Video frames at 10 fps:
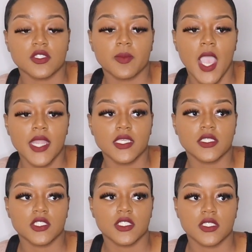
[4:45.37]
Your body
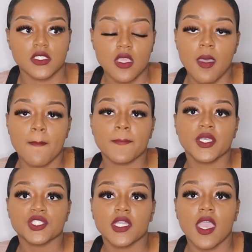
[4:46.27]
is just
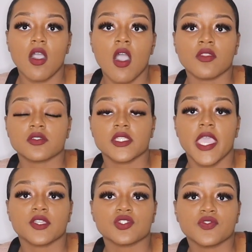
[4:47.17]
pushing out all those
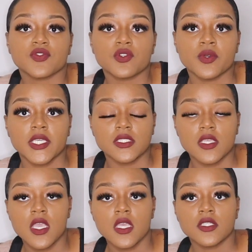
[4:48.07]
extra fluids.
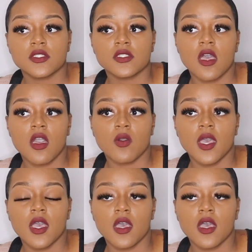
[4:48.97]
So